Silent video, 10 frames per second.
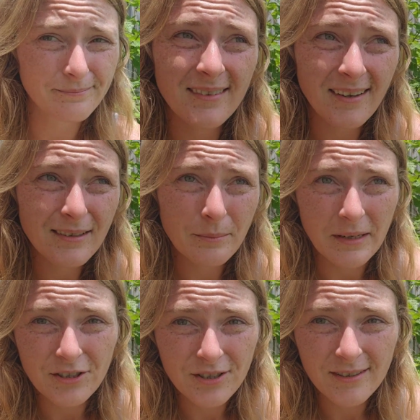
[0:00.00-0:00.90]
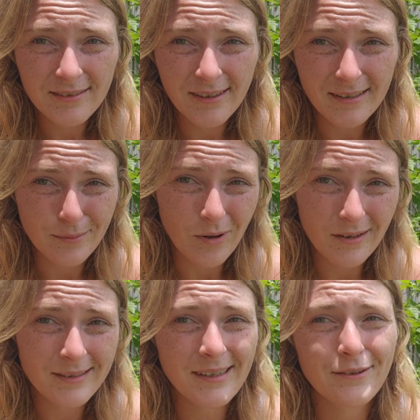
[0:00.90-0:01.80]
Not to mention, a small
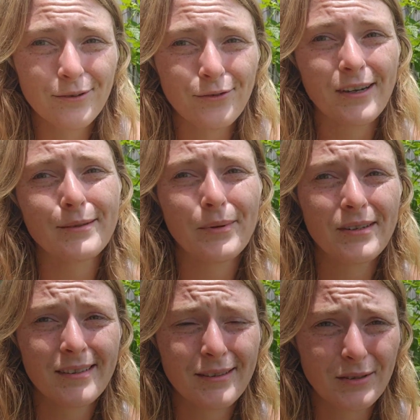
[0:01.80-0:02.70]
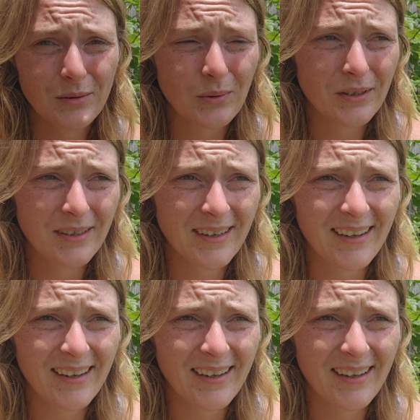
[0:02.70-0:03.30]
container of raspberries at the store